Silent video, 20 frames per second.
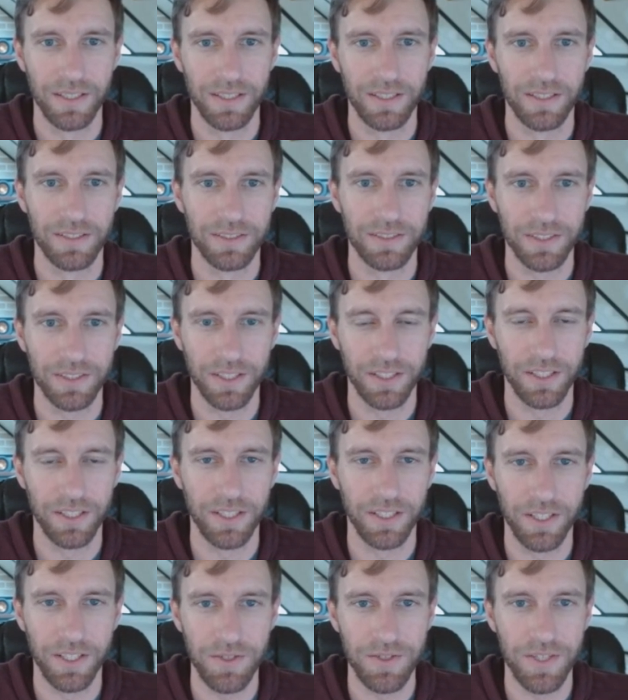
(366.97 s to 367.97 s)
He's
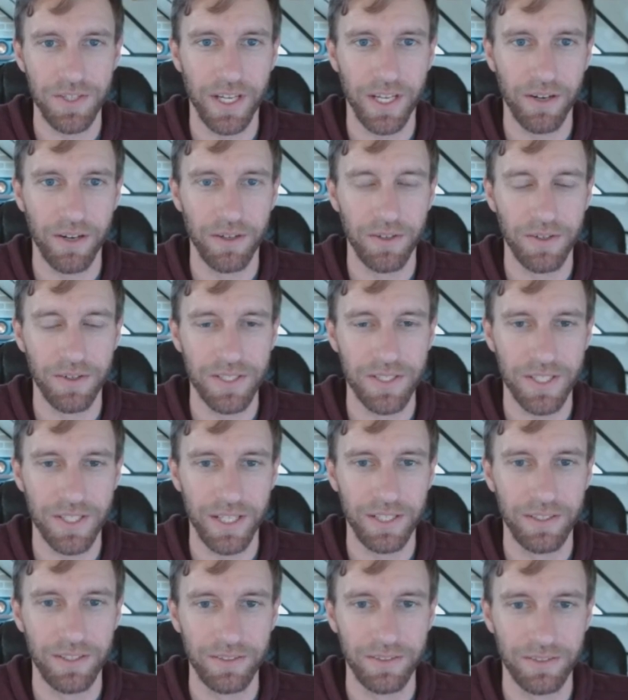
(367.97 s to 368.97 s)
gonna use the arrow
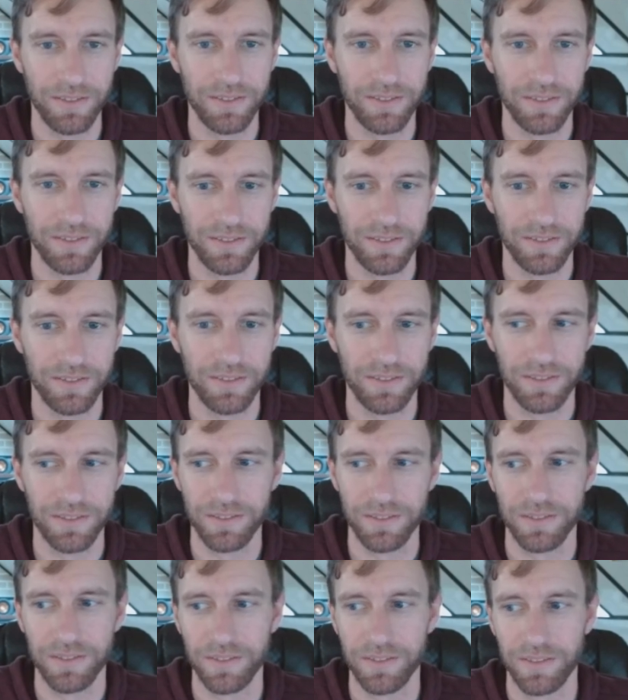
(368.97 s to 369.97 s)
instead
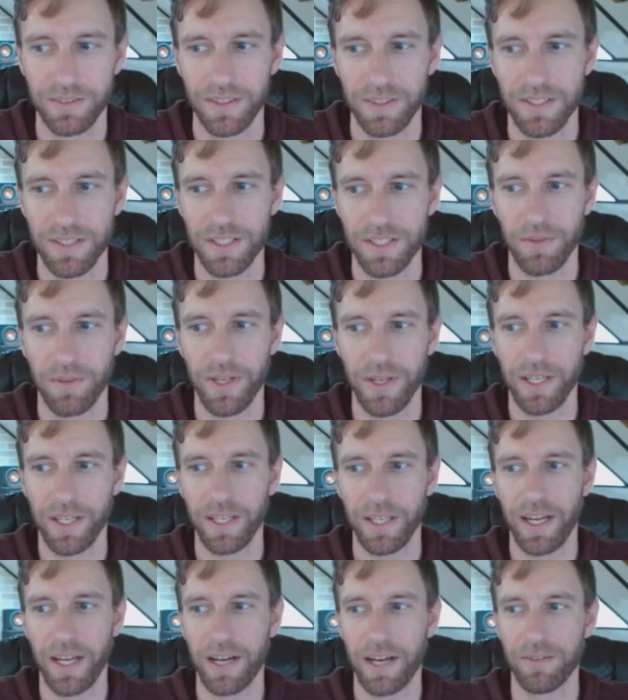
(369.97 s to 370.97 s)
and see what he can
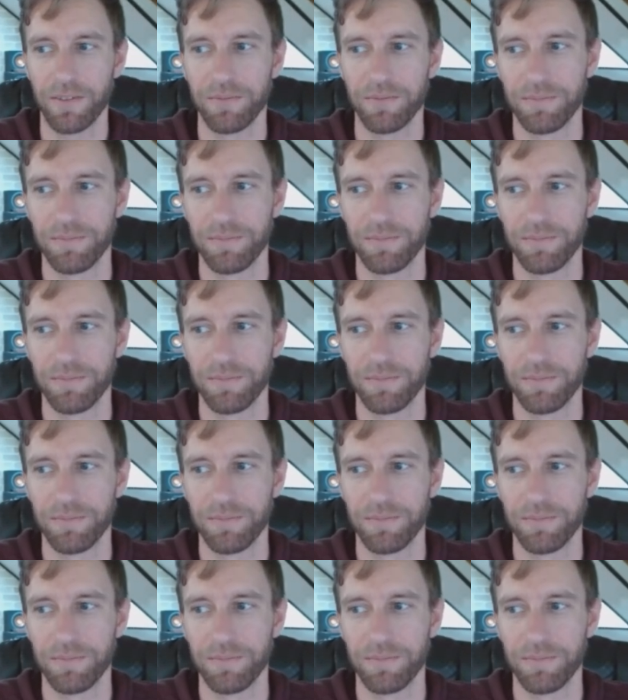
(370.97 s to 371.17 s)
get out.